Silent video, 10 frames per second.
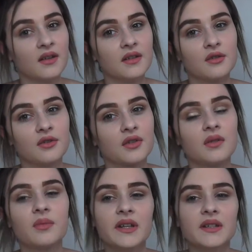to talk
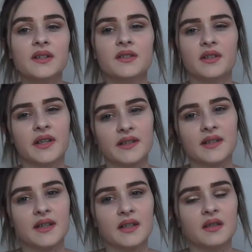to please just don't
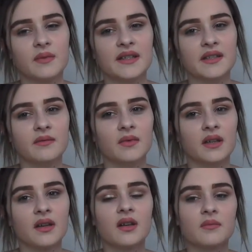hesitate to message me
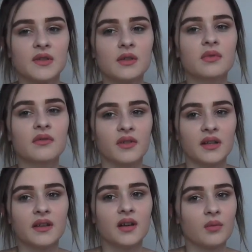like I'm super
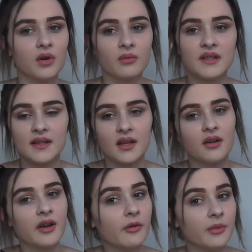friendly I promise that
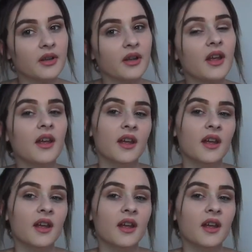I'll help you